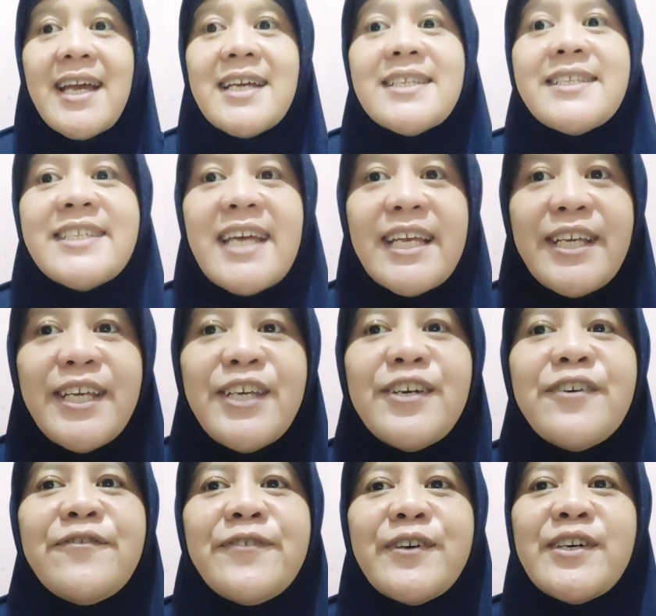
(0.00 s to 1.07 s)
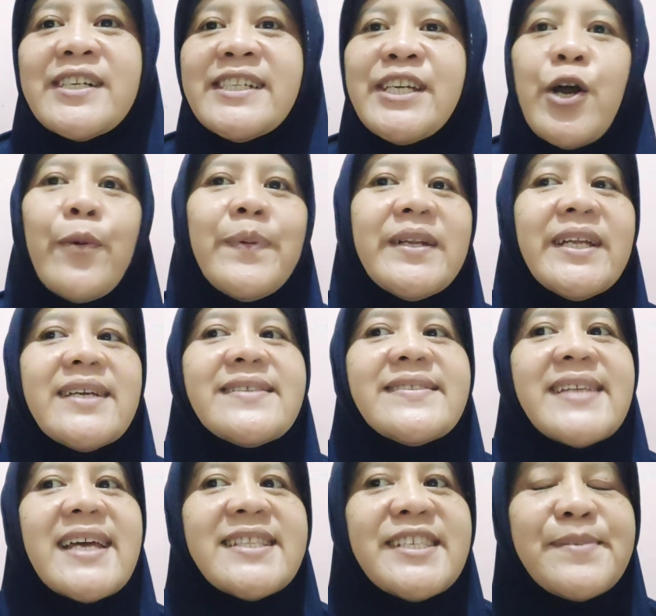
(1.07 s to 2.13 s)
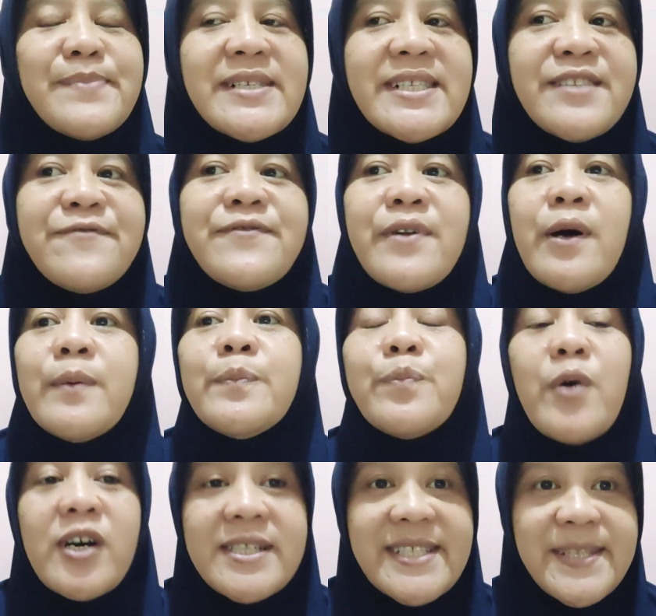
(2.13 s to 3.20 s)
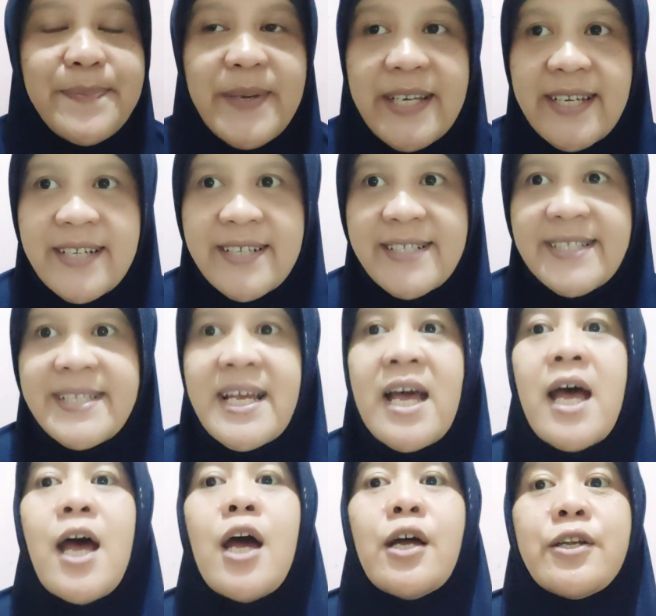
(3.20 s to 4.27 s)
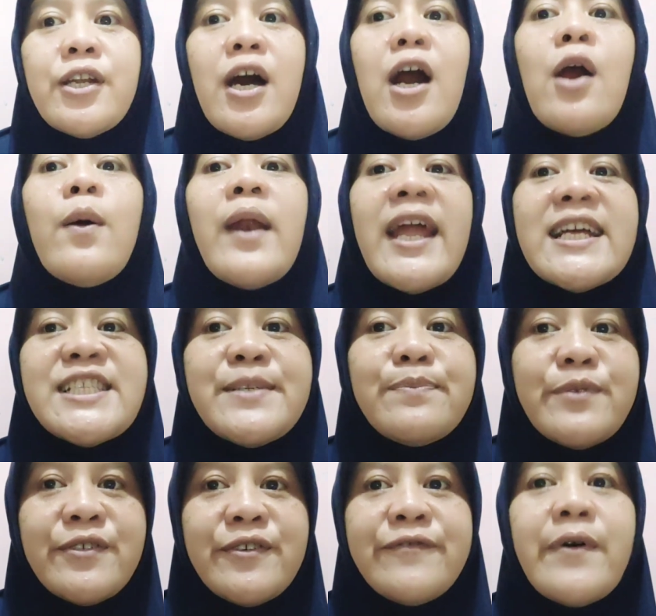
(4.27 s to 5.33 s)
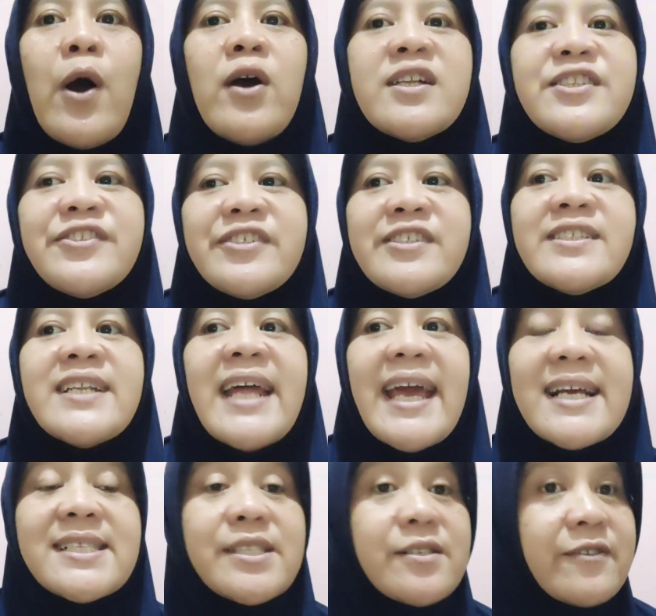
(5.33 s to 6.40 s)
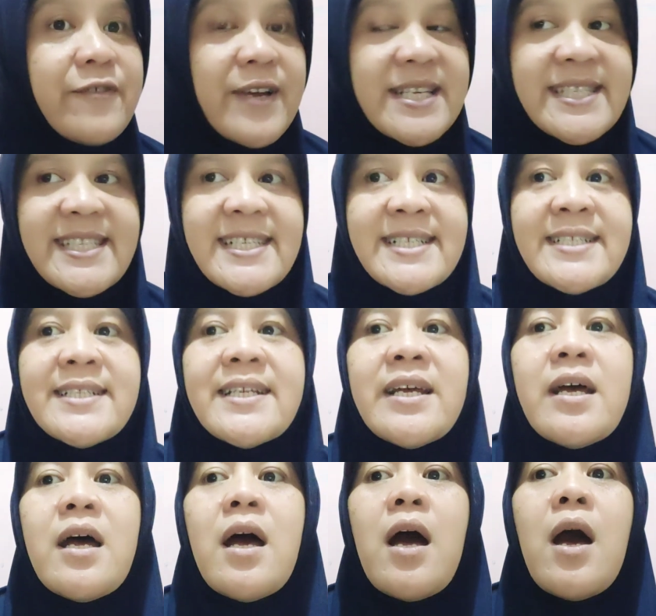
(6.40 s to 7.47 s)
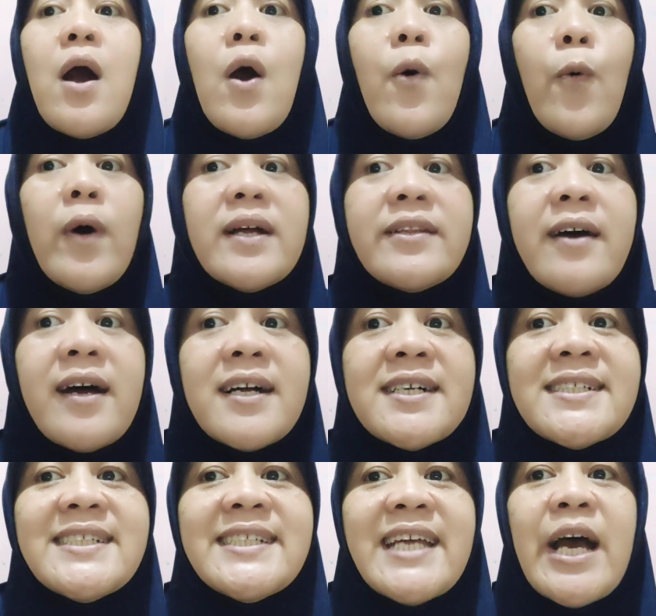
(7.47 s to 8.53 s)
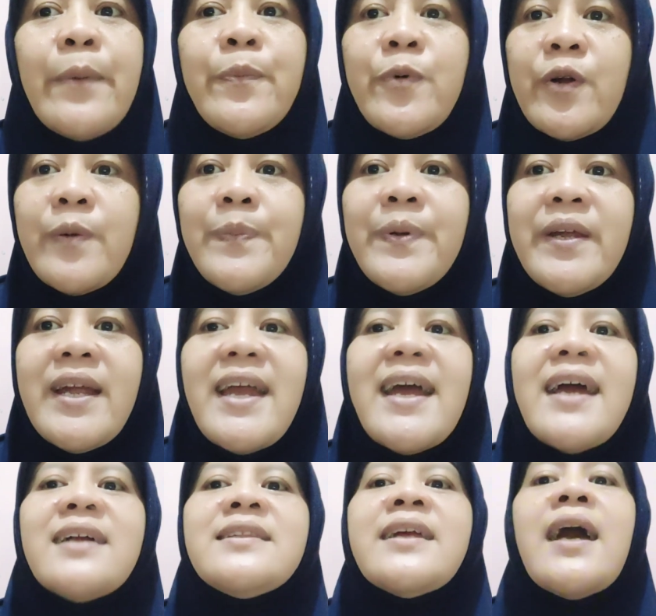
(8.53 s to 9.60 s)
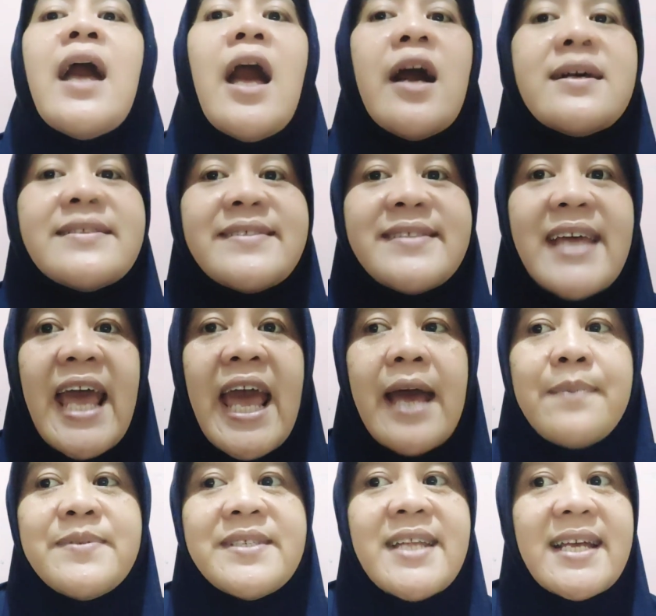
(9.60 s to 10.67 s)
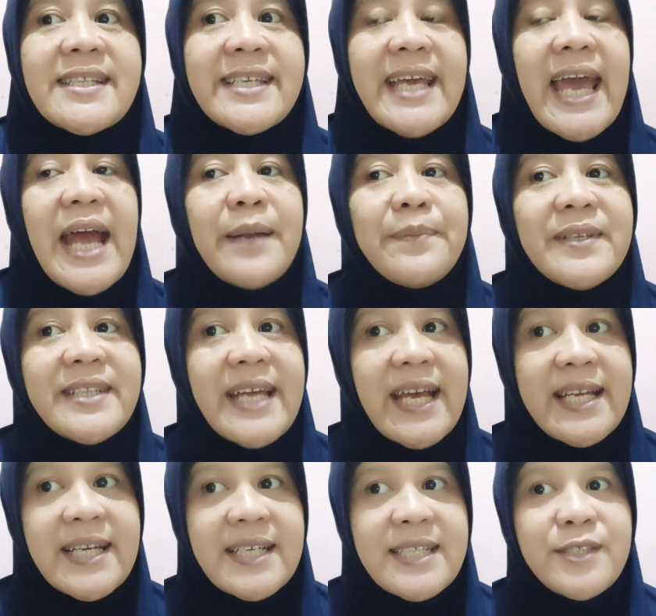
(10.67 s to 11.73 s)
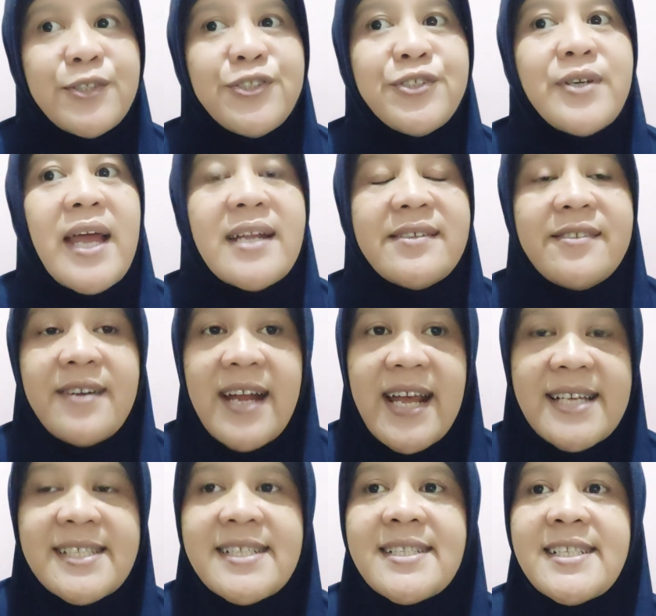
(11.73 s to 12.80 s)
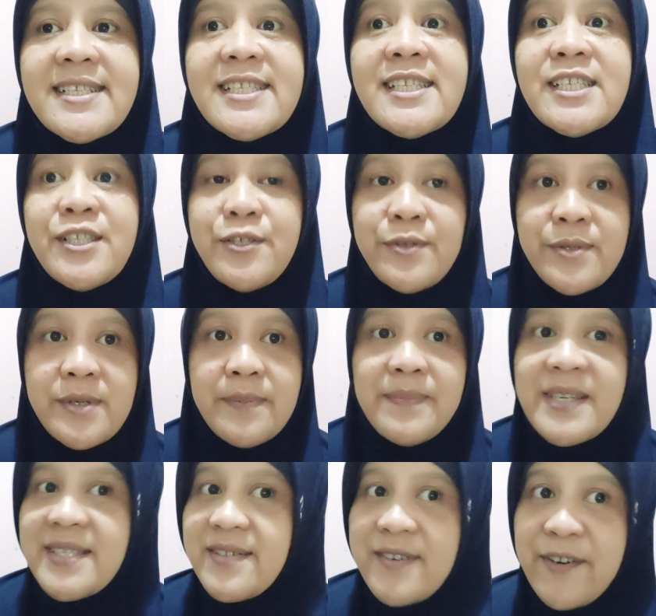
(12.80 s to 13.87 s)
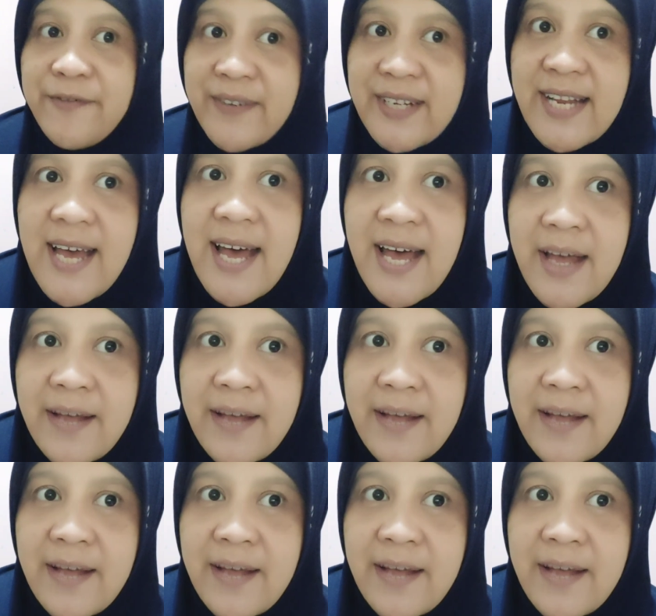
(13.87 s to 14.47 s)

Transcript: Thank you for the opening statements from both speakers. Now let's move on to the next question. What are the appropriate steps that can be taken to address this issue, Ms. Rafida?